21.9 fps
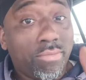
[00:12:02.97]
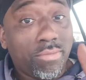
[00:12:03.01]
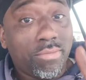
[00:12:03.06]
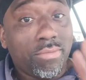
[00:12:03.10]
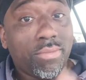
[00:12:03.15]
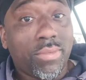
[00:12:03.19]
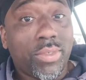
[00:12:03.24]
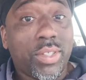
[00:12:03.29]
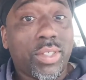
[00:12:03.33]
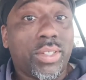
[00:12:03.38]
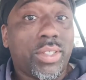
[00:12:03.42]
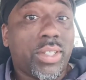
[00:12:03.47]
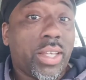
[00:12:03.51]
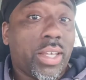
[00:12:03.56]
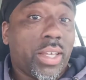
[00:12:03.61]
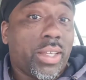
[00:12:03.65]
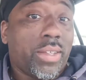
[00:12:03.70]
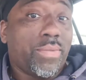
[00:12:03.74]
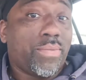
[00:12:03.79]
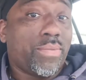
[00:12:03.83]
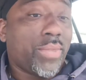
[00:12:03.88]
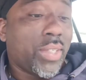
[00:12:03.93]
Just saying.
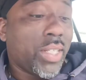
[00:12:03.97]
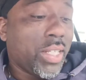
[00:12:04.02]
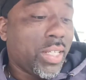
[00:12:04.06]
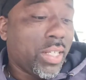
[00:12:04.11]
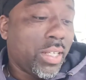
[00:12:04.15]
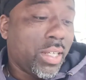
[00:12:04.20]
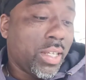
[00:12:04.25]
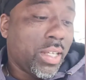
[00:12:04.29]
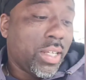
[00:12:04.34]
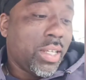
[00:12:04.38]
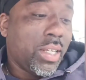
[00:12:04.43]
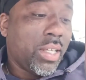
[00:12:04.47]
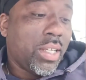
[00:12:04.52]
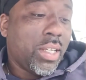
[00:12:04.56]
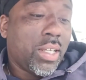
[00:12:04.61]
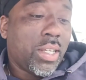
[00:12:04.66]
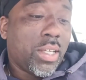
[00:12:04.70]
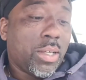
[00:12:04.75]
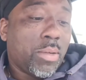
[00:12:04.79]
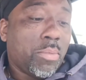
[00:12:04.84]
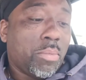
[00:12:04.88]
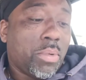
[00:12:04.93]

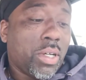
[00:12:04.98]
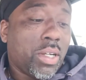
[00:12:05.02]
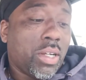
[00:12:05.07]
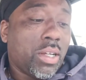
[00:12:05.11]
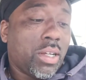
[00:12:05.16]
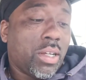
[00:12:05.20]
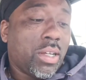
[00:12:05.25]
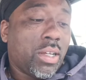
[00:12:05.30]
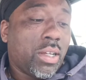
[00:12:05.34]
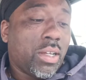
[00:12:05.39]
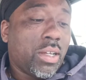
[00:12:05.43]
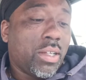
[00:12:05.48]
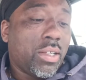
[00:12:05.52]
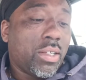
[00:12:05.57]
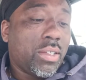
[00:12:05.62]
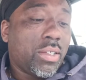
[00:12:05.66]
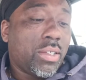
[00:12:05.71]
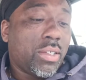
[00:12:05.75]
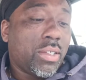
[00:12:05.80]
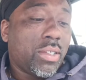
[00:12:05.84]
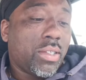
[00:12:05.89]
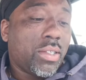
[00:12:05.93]
But
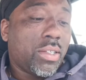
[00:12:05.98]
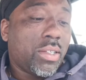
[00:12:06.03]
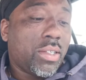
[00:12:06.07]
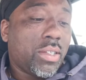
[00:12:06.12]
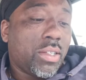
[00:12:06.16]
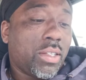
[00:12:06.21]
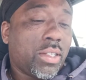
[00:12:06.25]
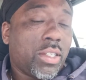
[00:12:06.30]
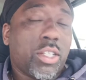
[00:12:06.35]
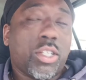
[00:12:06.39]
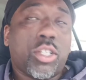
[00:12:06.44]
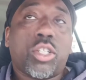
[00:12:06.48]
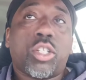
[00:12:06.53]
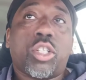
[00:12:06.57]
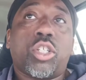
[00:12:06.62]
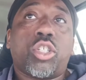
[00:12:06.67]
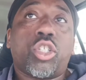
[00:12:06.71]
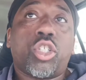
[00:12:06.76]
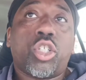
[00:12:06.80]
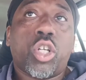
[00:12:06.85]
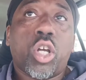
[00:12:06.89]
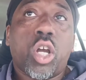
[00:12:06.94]
the
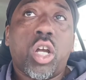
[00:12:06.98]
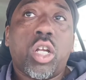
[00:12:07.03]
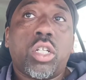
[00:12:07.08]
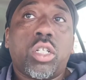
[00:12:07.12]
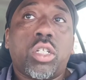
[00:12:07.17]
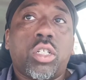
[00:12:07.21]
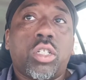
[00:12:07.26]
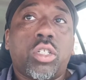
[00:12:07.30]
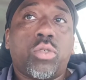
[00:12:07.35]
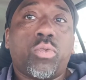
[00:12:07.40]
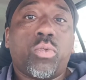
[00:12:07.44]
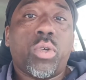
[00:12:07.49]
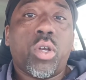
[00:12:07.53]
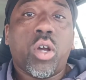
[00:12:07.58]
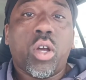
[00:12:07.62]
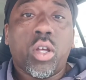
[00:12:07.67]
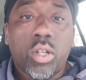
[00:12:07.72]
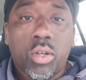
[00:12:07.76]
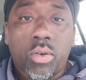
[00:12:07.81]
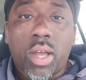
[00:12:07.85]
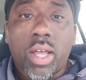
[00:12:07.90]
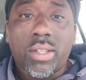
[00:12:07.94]
Chargers, we all
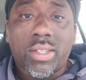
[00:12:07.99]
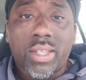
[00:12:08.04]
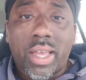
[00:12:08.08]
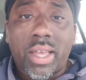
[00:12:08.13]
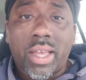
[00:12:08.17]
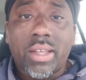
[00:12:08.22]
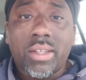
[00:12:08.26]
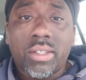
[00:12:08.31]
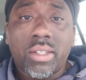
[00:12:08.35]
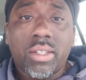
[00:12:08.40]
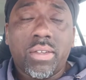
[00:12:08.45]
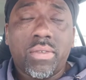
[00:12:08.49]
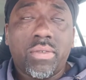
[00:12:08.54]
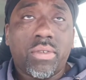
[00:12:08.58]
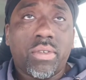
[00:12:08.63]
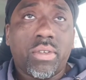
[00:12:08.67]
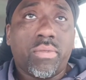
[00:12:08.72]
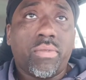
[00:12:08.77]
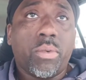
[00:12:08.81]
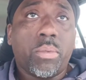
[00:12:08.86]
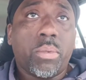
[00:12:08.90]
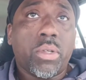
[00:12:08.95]
know how talented the
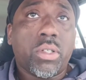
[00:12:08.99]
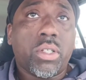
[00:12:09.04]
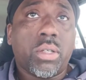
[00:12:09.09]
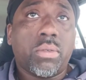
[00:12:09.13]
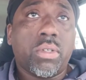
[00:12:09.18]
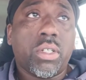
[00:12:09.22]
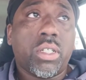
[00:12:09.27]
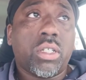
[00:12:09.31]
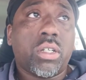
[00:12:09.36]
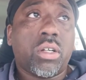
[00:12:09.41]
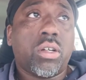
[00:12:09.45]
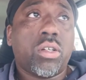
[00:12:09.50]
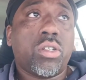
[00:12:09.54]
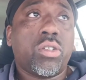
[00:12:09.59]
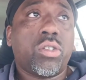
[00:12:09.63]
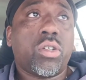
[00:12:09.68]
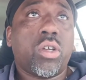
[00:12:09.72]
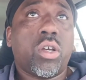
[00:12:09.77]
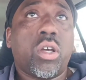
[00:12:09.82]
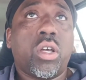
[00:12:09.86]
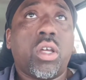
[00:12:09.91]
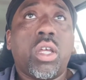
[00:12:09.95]
football team the Chargers
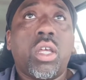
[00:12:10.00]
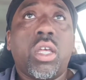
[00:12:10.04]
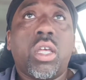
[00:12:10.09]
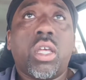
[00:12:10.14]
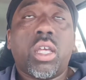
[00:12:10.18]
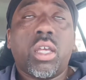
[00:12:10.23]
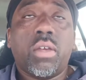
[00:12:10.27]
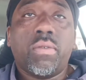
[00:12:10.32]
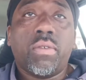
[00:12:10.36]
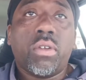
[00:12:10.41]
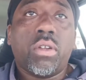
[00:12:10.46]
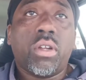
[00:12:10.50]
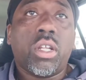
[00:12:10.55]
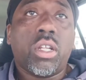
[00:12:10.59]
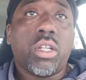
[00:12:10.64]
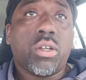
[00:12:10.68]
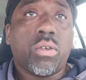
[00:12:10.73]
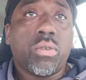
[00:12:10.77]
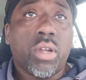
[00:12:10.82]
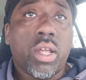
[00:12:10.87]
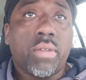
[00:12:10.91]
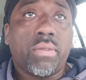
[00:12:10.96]
are, even though they
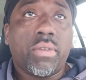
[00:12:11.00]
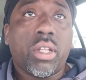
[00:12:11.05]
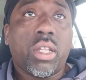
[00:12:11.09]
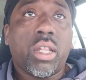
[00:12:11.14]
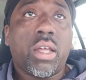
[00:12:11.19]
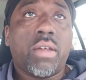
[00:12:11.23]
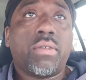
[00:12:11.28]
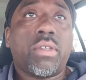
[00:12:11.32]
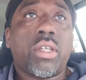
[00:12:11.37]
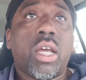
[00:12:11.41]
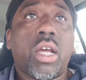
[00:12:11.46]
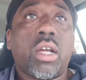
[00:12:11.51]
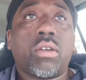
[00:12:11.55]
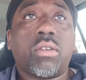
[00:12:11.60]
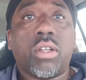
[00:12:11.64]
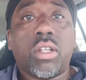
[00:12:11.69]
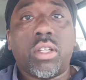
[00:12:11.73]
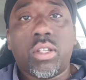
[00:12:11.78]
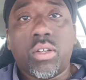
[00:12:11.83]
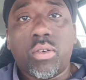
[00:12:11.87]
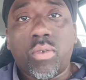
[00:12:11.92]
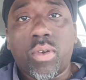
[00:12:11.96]
don't have the left tackle, they
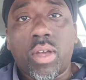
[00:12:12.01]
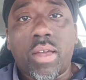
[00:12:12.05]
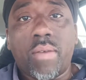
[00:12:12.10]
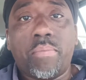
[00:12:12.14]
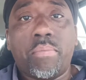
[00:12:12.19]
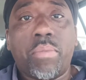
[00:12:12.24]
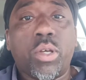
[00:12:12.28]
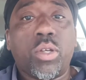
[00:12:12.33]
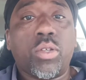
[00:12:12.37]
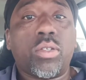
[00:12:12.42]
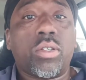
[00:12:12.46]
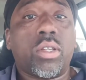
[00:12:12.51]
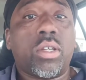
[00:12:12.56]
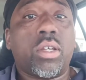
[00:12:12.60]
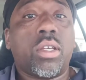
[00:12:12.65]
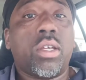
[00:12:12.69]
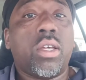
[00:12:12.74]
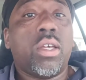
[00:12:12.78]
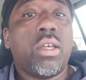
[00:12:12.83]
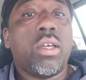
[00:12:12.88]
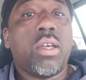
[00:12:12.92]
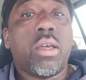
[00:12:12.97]
don't have Bosa.
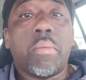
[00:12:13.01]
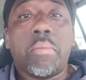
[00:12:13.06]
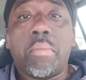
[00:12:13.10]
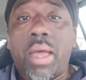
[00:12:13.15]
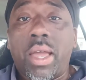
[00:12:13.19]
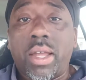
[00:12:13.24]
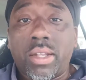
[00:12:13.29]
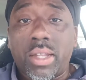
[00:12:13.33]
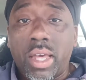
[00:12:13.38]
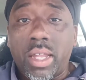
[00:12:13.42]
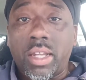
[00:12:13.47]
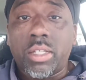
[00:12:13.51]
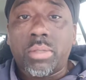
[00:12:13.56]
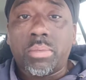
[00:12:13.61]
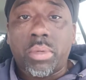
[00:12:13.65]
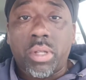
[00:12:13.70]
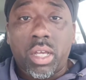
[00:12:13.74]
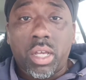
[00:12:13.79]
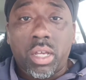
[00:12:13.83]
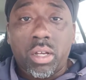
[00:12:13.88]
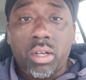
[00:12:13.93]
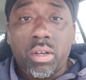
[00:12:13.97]
Mac Daddy's
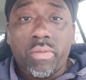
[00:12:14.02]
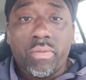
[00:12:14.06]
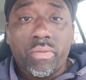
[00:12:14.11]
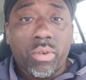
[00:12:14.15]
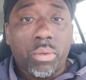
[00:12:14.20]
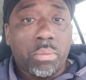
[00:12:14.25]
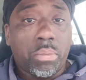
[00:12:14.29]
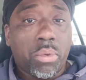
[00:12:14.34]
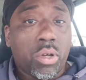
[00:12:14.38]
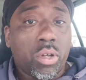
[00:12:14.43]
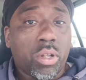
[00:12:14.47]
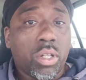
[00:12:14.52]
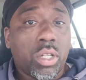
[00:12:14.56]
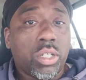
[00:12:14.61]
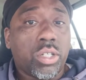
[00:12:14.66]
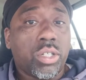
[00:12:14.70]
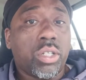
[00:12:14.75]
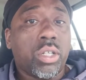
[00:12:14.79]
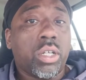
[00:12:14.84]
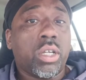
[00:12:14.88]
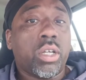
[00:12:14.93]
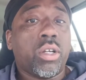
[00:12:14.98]
playing good football this
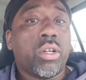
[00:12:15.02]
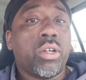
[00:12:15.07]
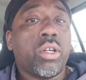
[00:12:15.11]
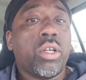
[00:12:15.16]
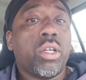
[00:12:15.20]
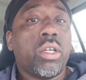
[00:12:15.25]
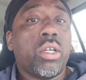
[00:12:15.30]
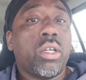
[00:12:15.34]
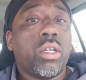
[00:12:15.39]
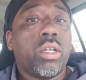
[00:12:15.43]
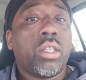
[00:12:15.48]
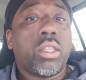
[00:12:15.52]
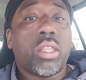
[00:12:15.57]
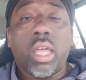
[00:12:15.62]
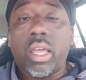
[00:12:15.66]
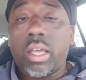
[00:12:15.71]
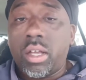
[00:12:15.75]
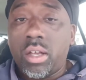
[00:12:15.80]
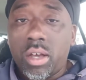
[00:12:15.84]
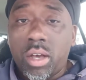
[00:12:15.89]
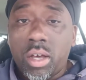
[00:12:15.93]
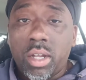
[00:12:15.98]
year. Thank
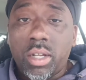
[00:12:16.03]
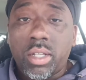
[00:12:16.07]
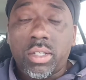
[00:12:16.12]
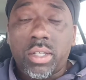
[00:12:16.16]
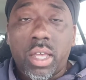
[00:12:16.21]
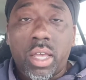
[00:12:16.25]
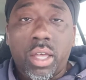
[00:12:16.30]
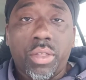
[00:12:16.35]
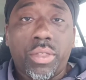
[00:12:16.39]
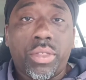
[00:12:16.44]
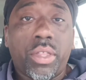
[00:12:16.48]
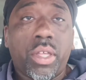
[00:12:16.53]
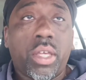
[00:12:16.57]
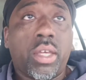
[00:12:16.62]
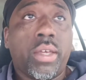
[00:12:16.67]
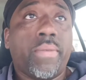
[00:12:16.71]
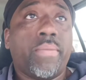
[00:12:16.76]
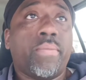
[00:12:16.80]
God he's healthy.